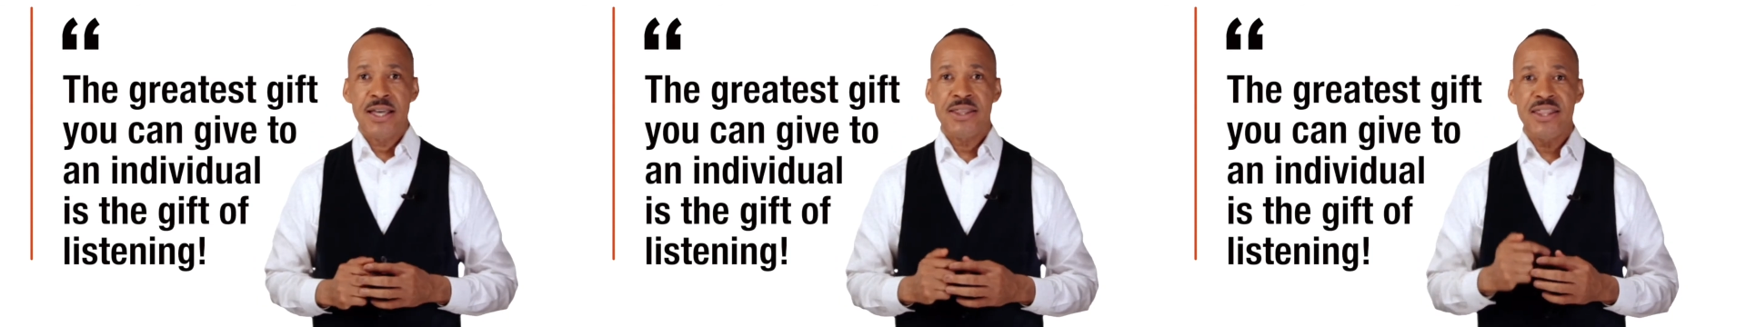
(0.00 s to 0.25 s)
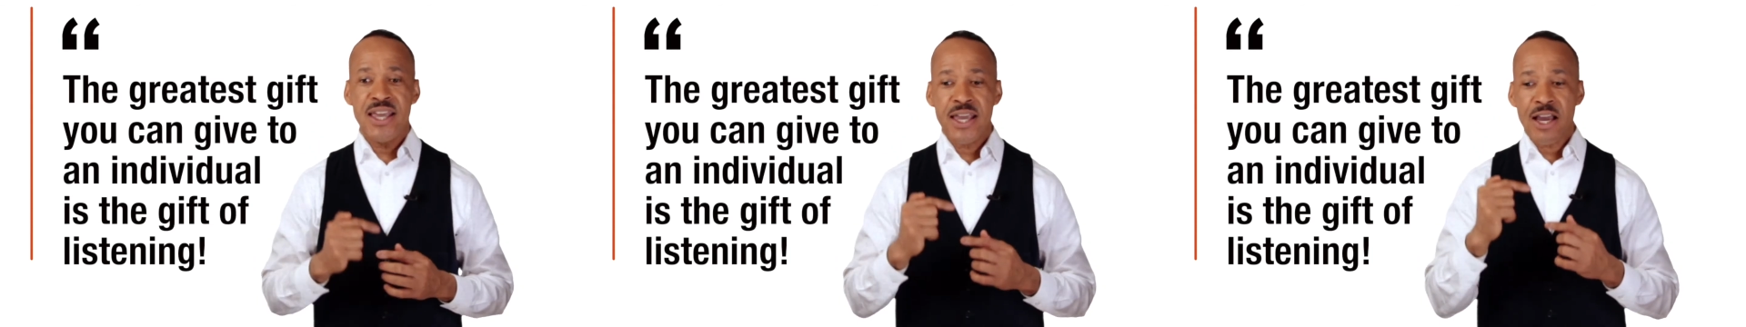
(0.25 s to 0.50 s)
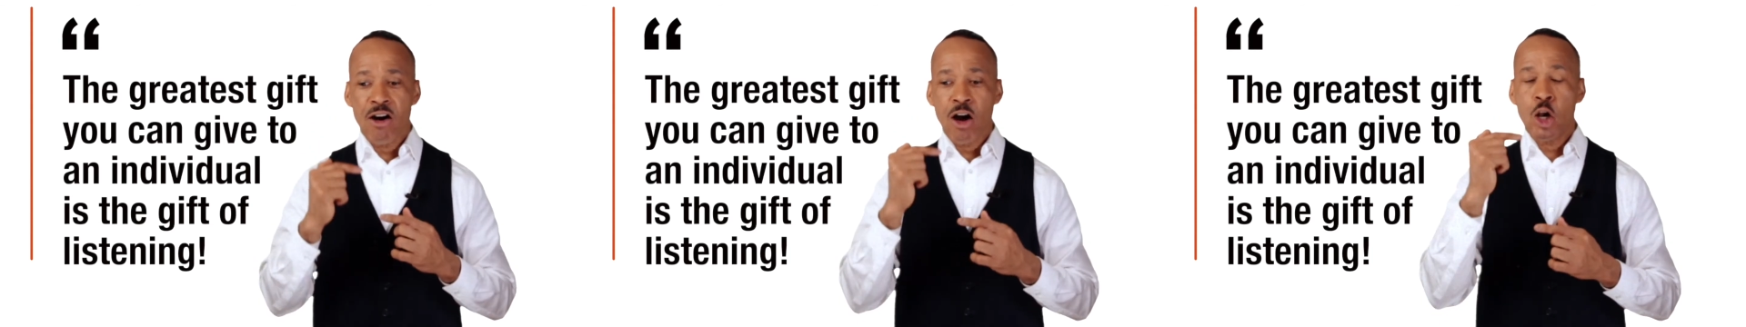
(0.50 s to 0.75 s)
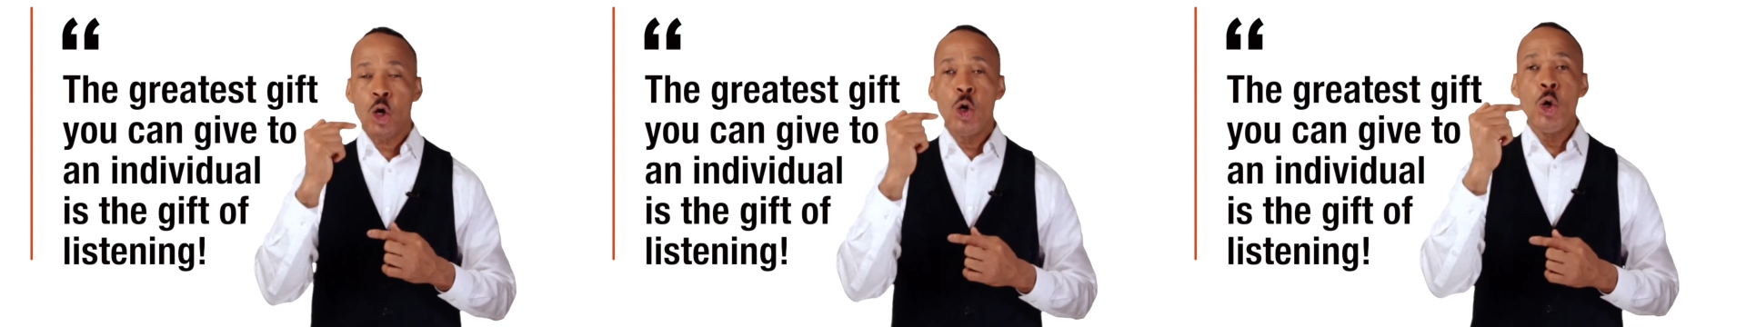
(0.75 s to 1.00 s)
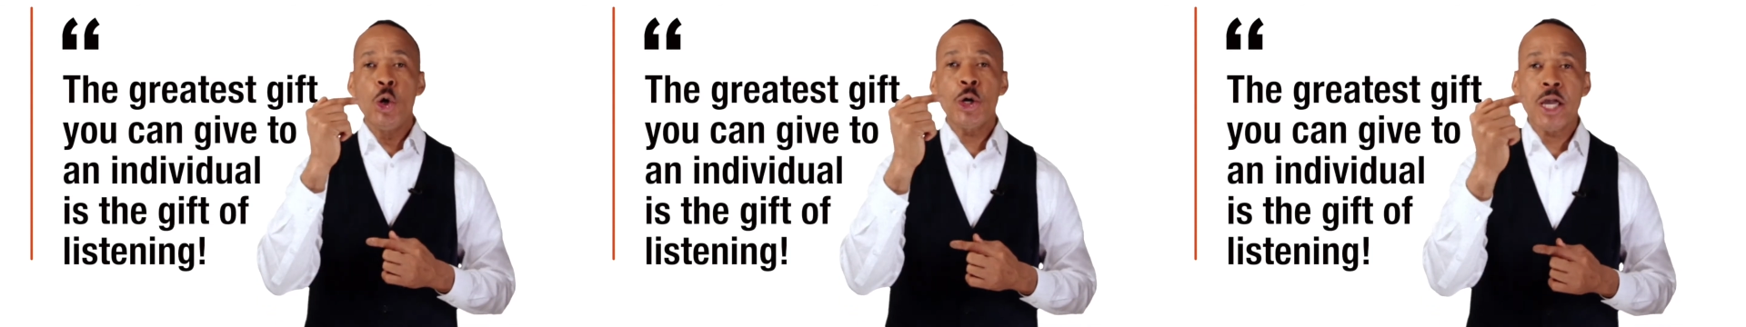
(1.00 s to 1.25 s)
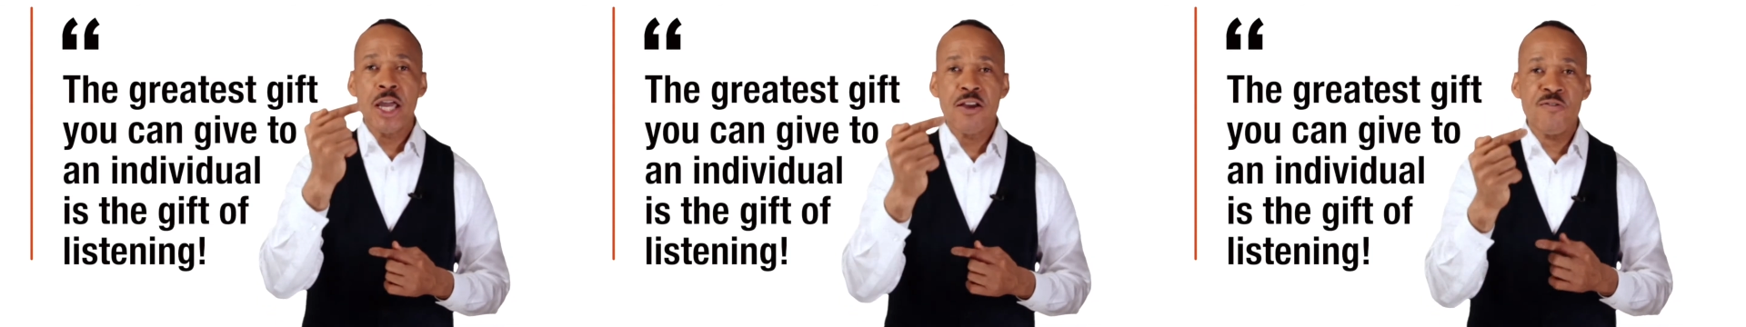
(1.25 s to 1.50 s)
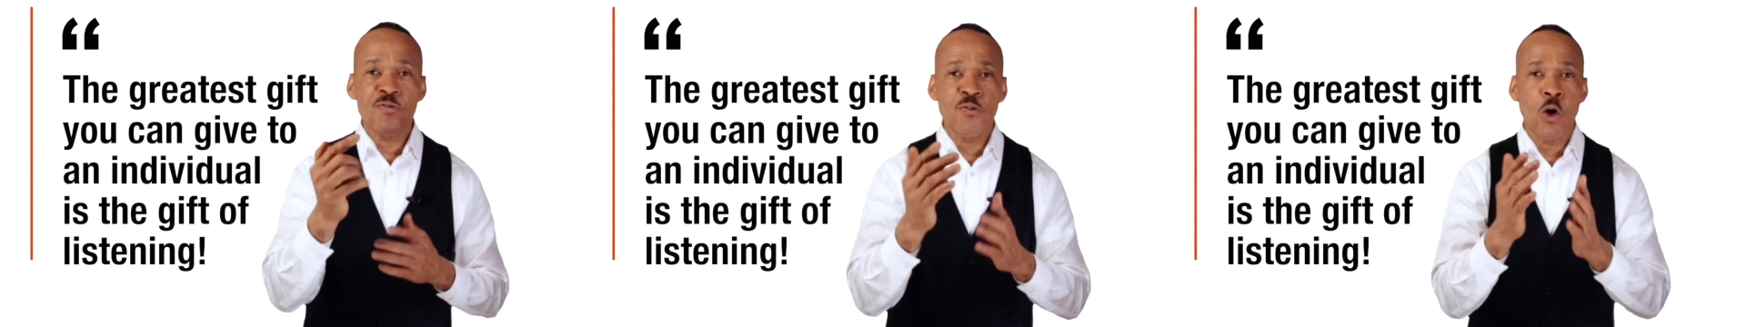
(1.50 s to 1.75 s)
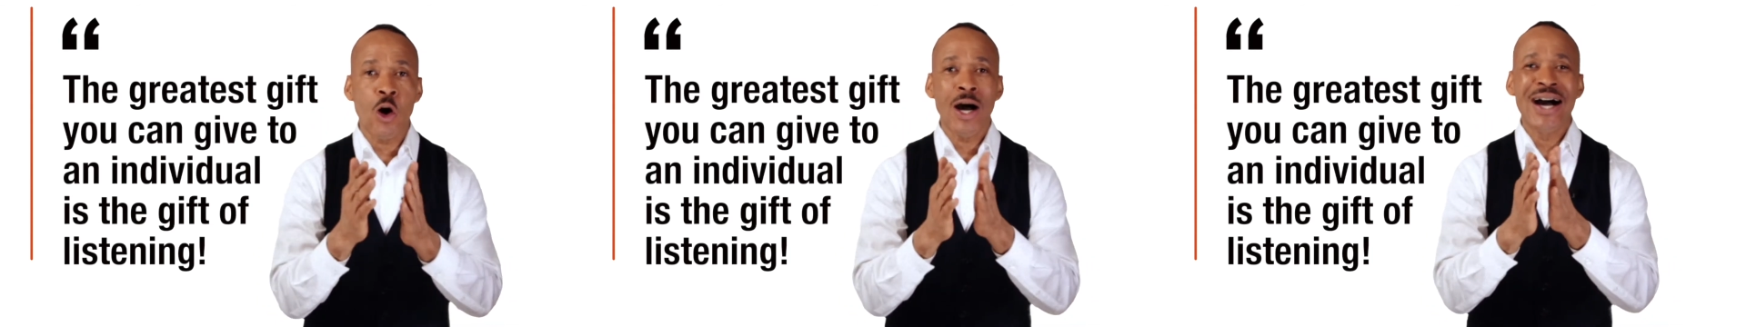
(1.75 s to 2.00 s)
They are looking
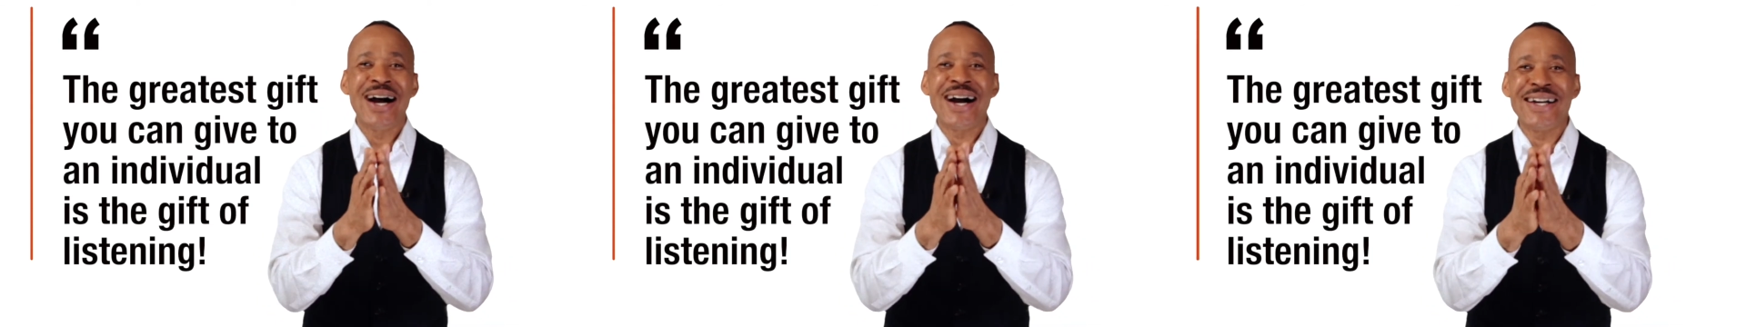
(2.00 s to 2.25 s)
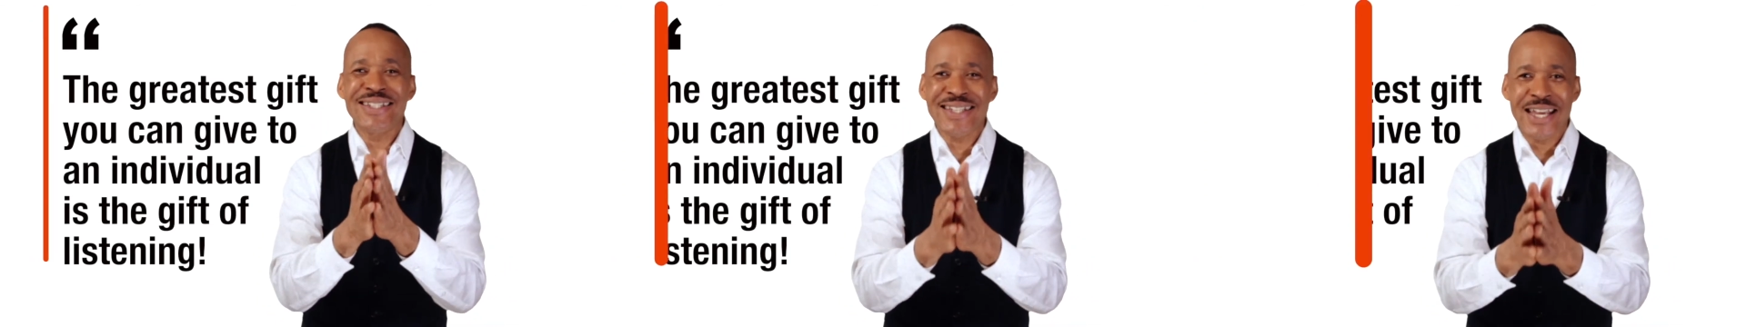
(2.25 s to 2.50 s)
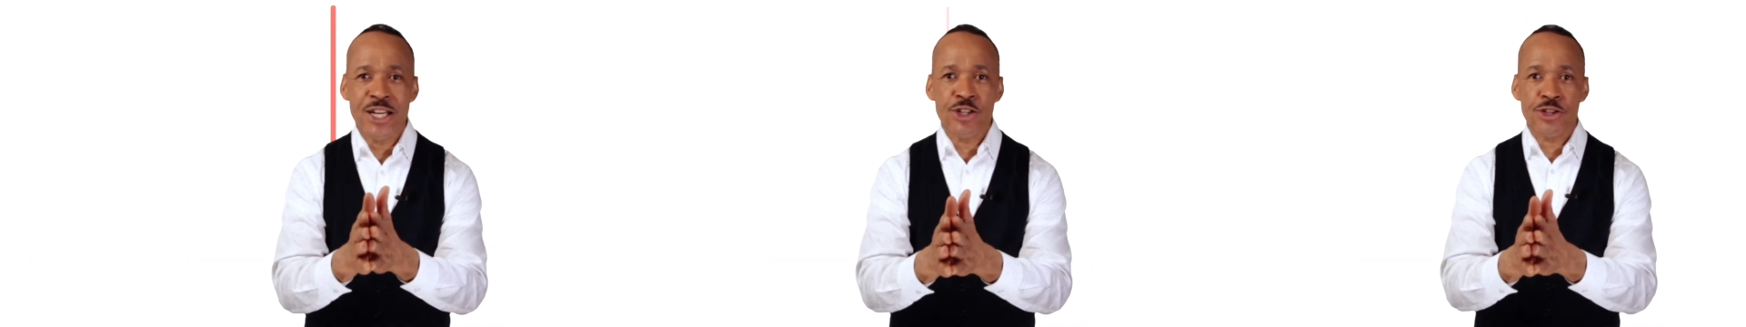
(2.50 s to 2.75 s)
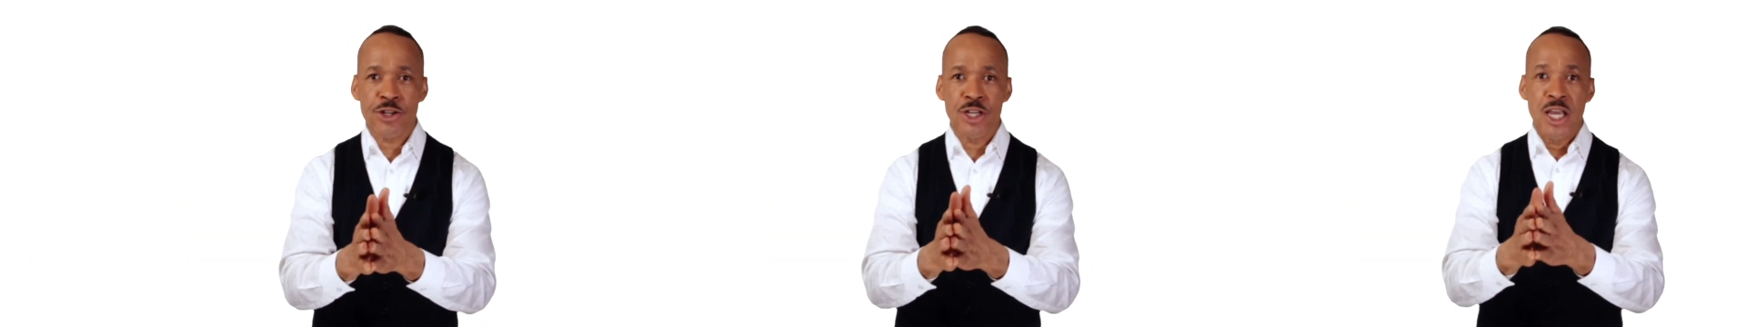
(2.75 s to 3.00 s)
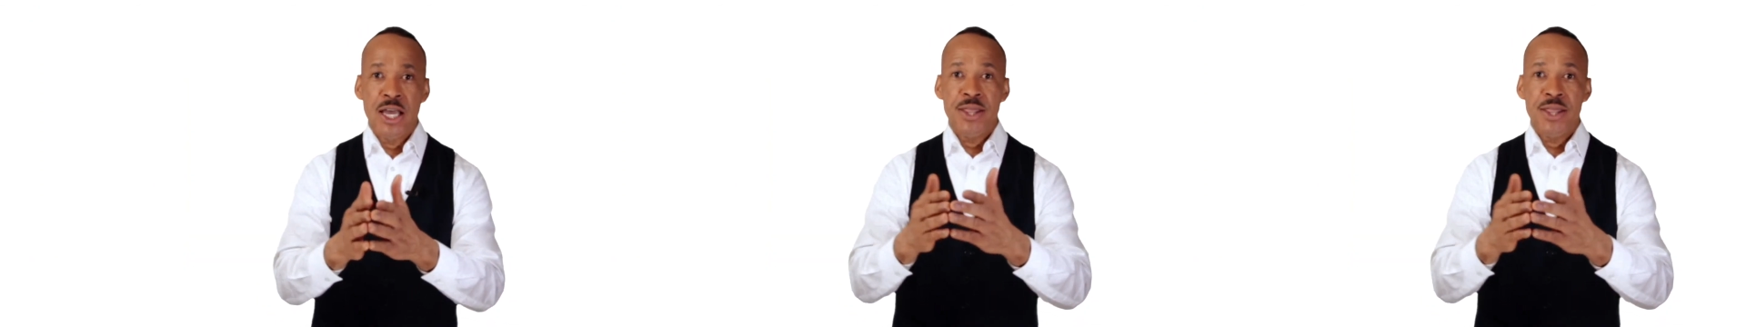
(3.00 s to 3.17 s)
for attention.